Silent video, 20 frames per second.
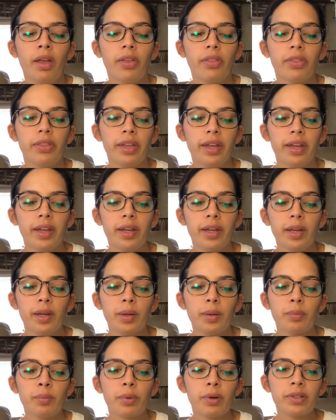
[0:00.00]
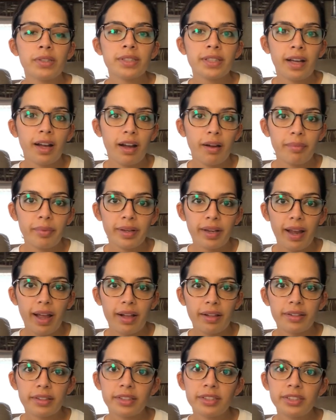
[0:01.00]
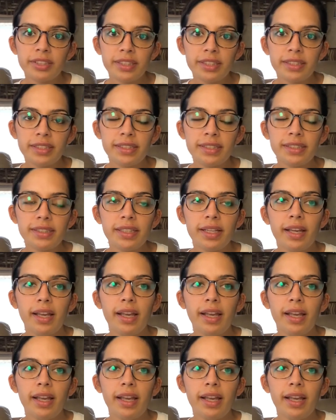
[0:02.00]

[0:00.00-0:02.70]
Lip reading: the most common allergens